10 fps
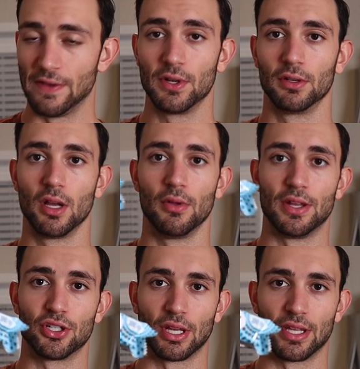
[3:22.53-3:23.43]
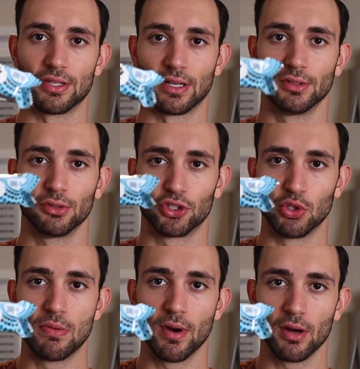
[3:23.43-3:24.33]
If you don't know, it's just like these like little
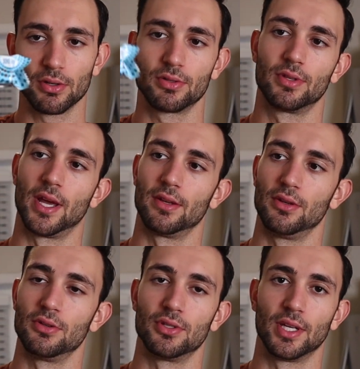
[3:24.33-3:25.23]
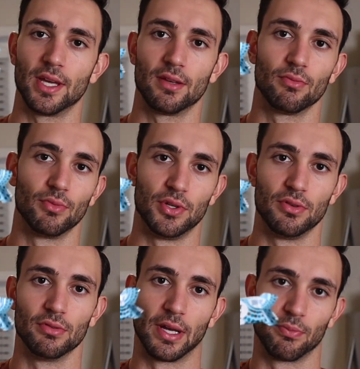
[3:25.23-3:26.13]
chewy bars that you used to get when
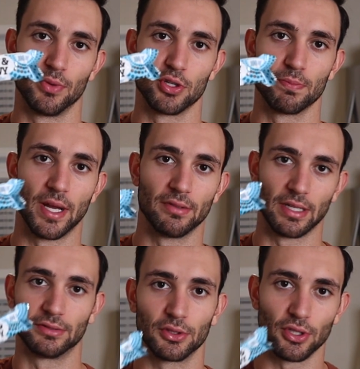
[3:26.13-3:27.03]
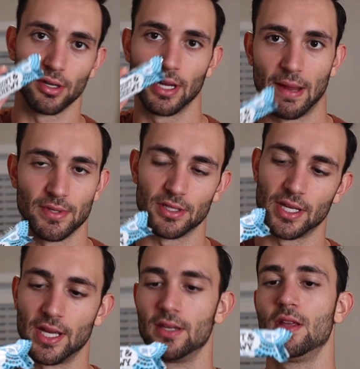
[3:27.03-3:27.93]
you like used to play like little soccer games as a
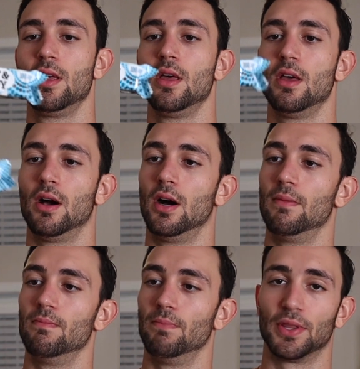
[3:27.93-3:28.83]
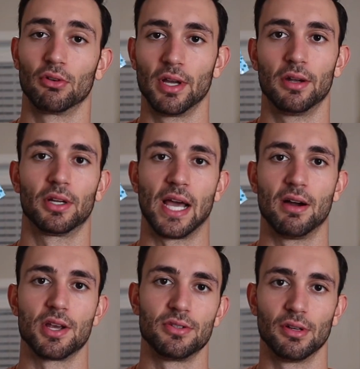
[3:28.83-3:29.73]
kid. Um, but they're only 100
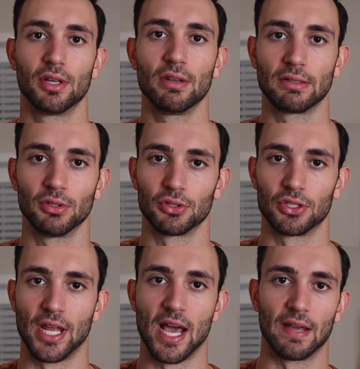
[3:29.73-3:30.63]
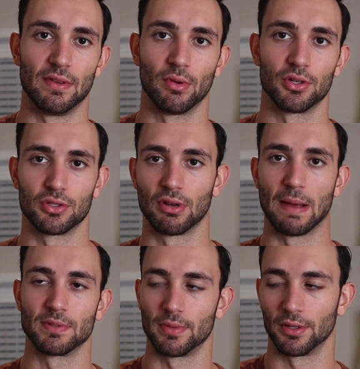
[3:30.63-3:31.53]
calories and they're a good like little snack if you want to just
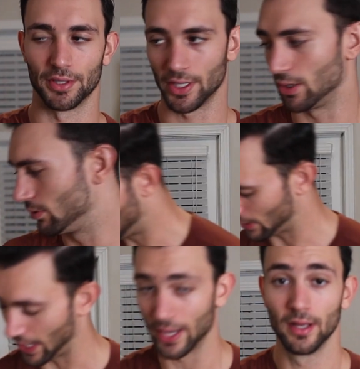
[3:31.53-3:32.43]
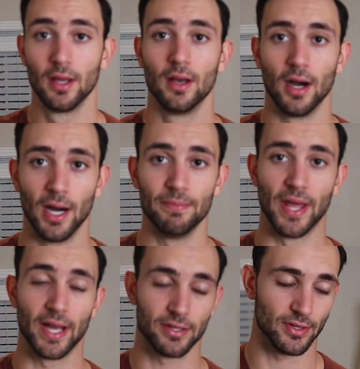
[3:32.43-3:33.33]
grab something on the go. Okay, up
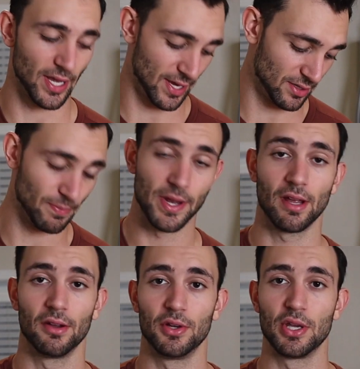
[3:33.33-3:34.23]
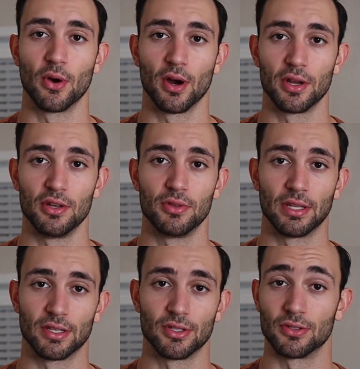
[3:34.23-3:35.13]
next, and depending on who you are, you
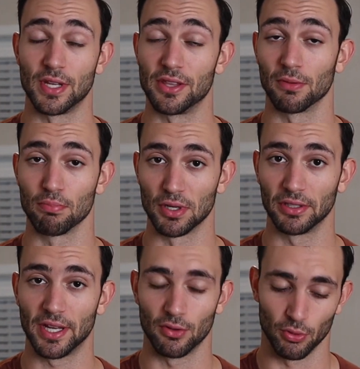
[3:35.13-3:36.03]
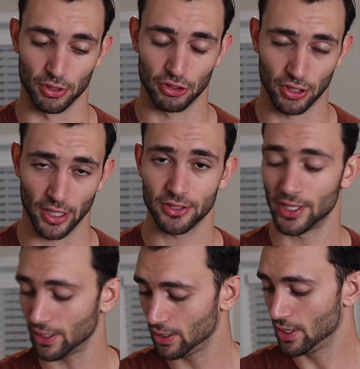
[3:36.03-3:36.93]
think this is either brilliant or
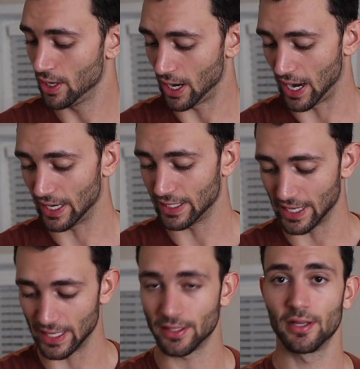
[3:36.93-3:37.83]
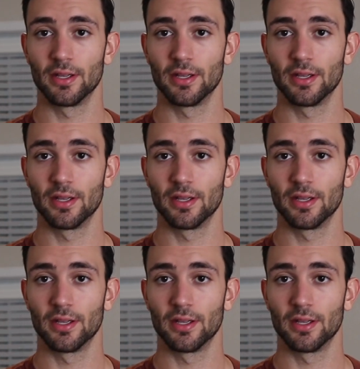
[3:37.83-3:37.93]
disgusting, I get